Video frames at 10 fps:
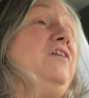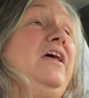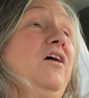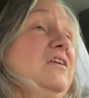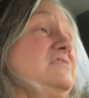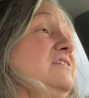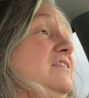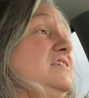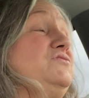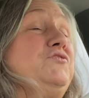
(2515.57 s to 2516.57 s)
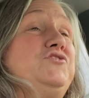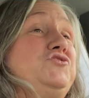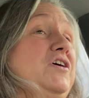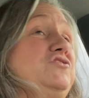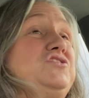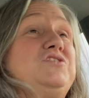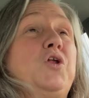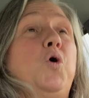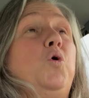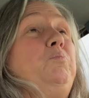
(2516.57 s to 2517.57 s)
And honestly, this refrigerator is just an
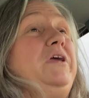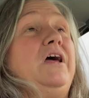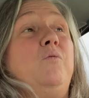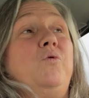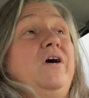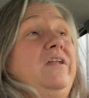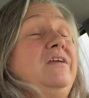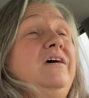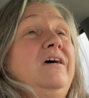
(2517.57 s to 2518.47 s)
old beat up one.